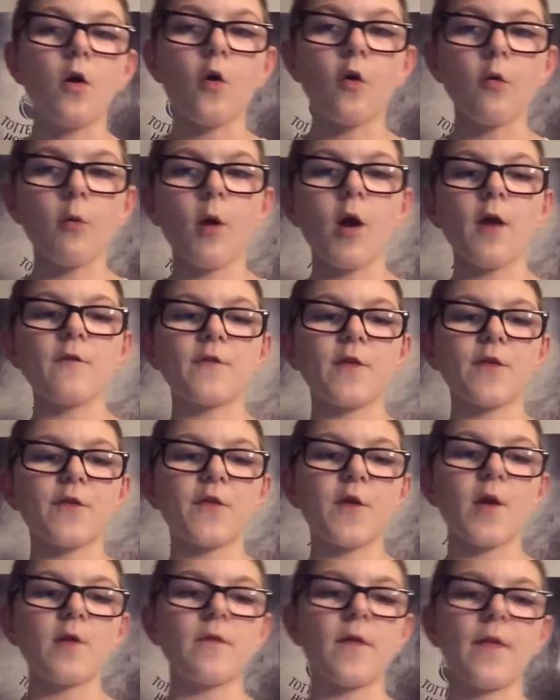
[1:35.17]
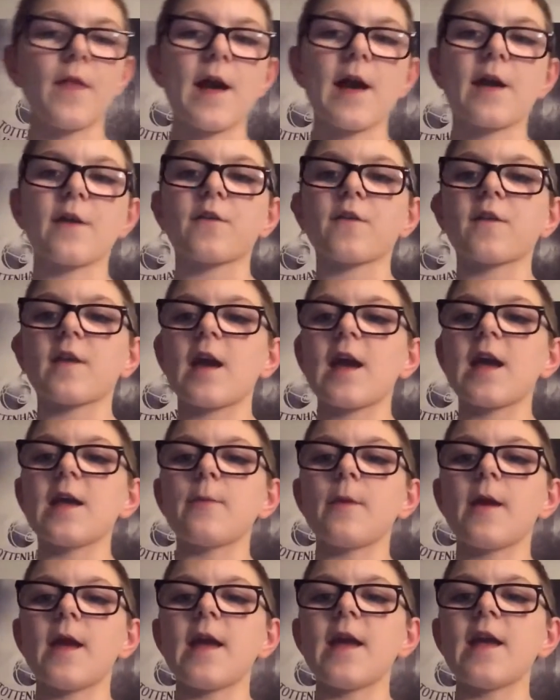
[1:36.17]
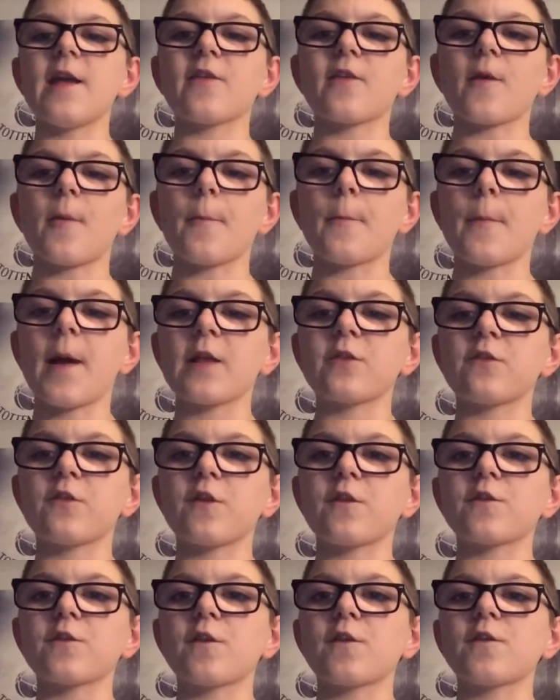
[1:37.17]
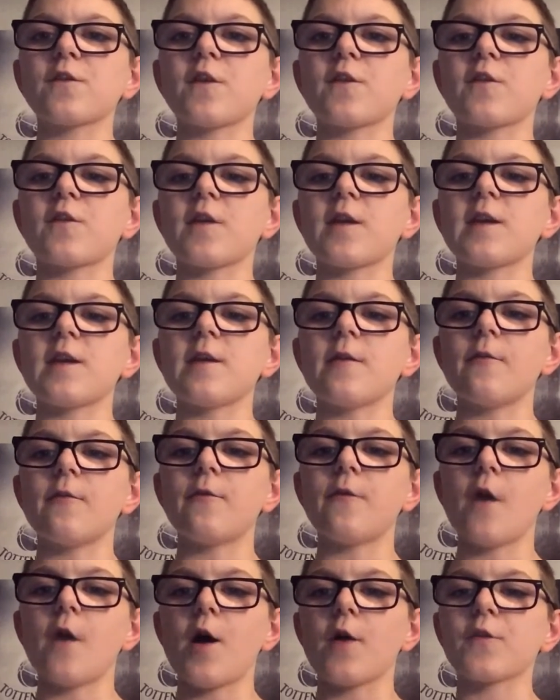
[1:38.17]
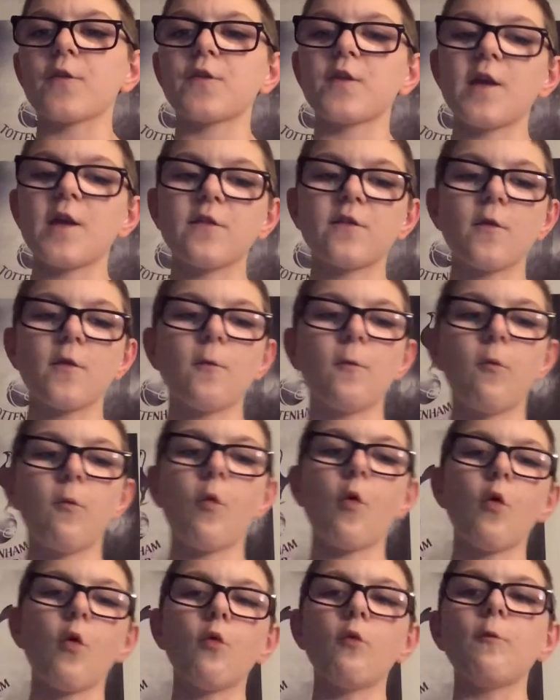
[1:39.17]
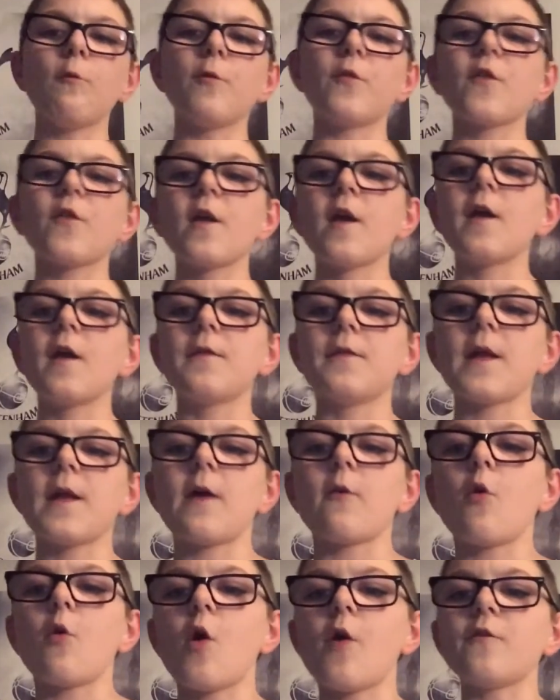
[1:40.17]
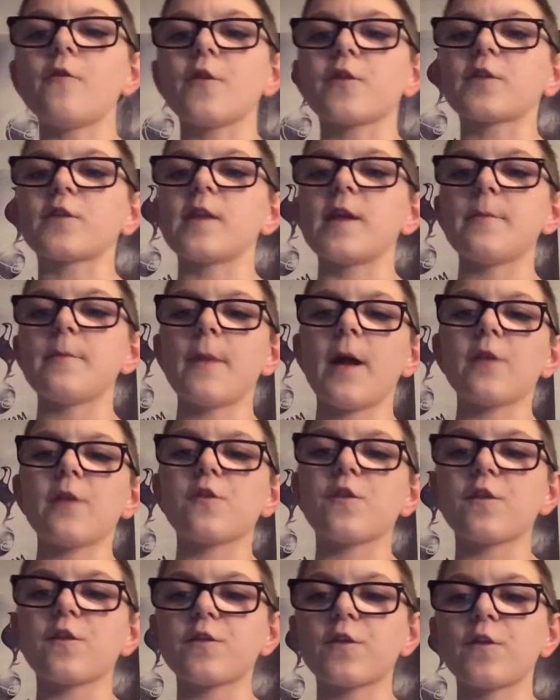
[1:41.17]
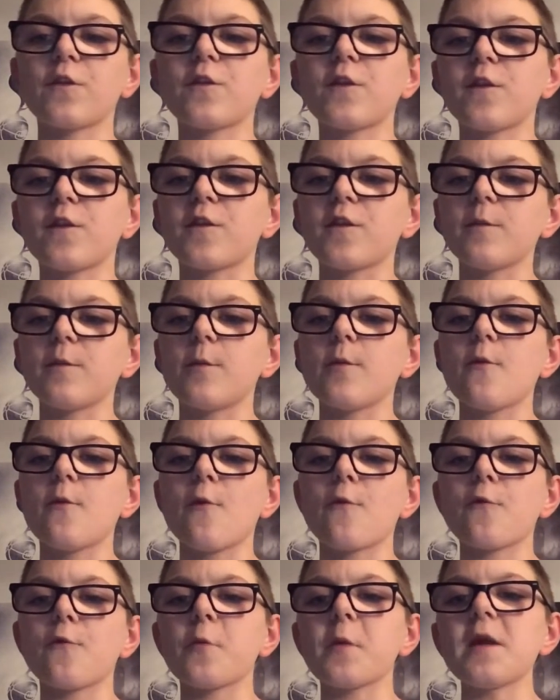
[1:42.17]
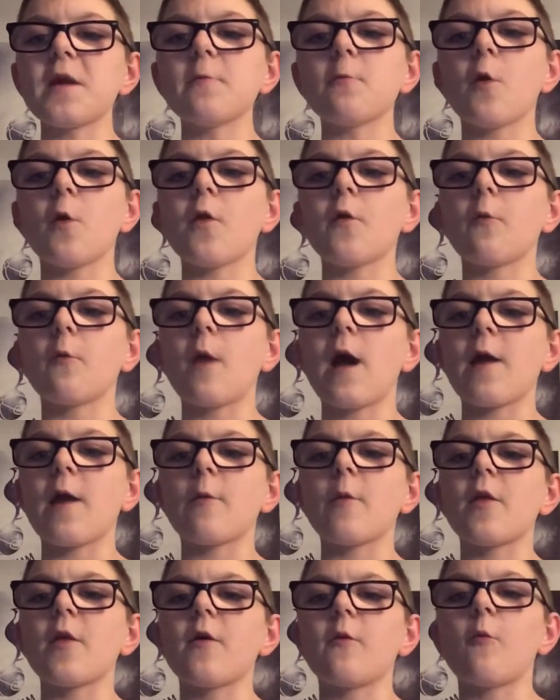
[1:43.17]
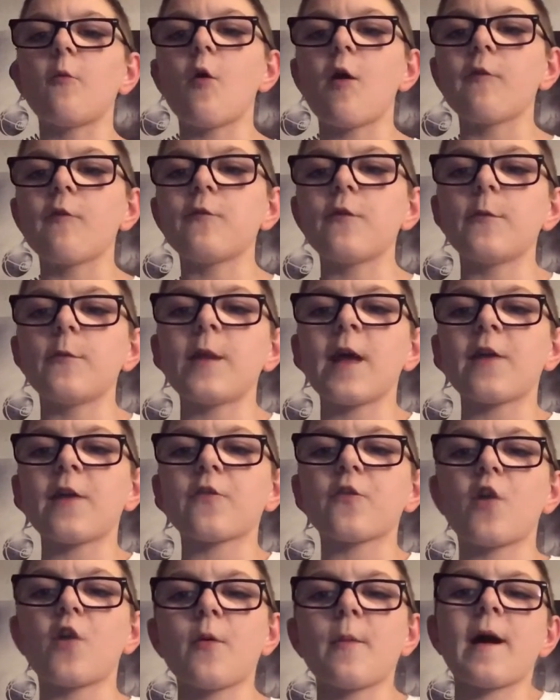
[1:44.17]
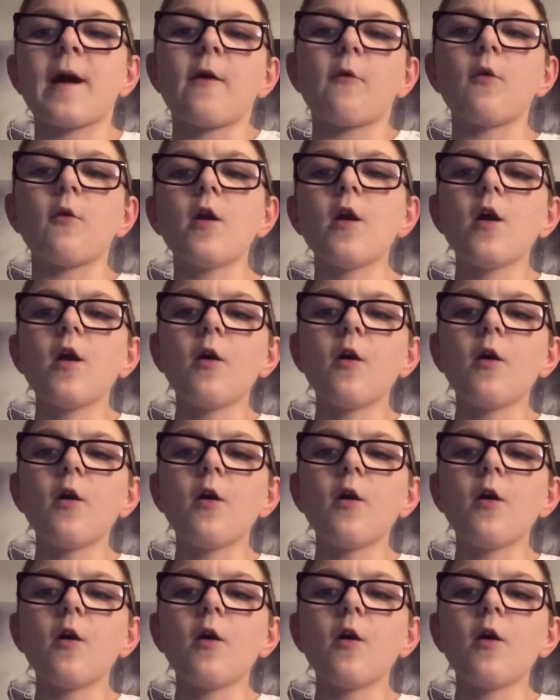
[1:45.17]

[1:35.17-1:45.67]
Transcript: Alright then, so the next game is Manchester City versus Wolves. Now, obviously, Manchester City with a 3-1 away win at Watford last time out.